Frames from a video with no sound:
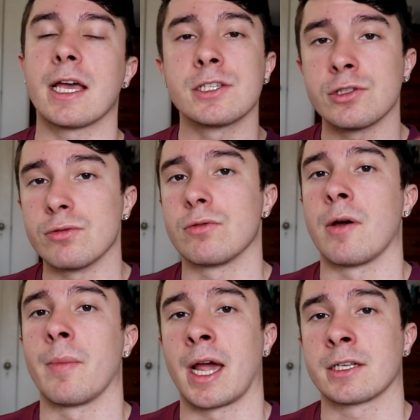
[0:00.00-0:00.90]
as you
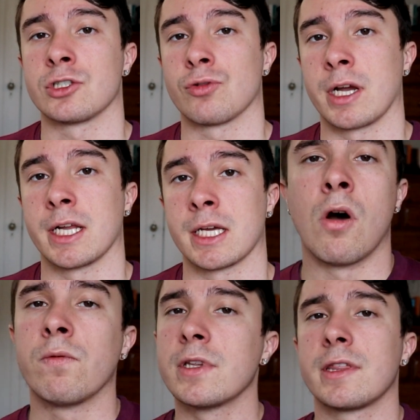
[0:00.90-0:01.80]
come back to training.
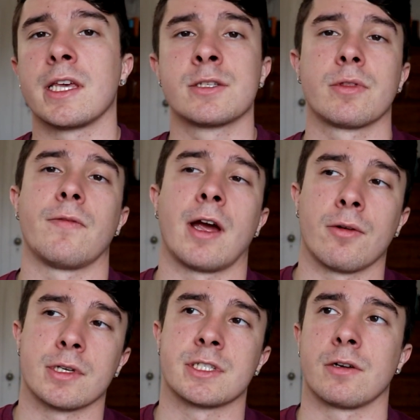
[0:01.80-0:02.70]
Hopefully things with the
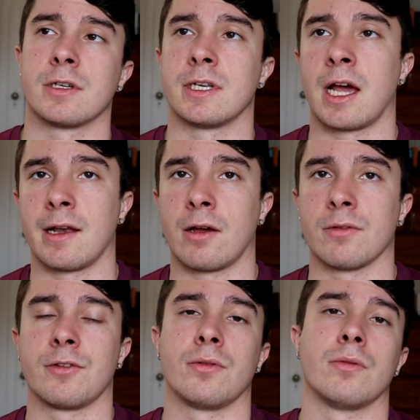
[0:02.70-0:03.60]
virus start to die
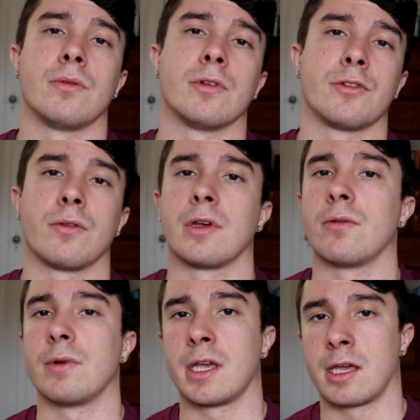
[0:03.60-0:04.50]
down soon so
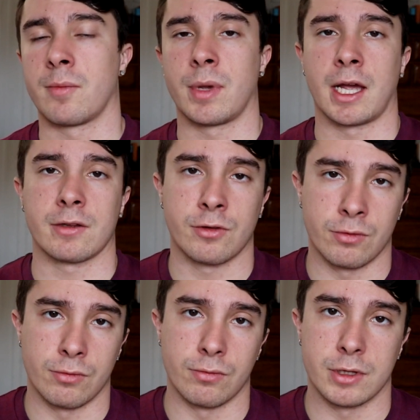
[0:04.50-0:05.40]
that we can get back
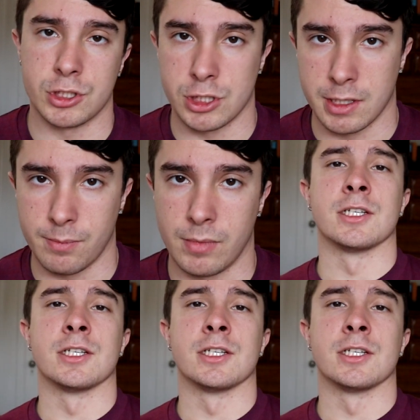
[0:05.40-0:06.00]
to the gym,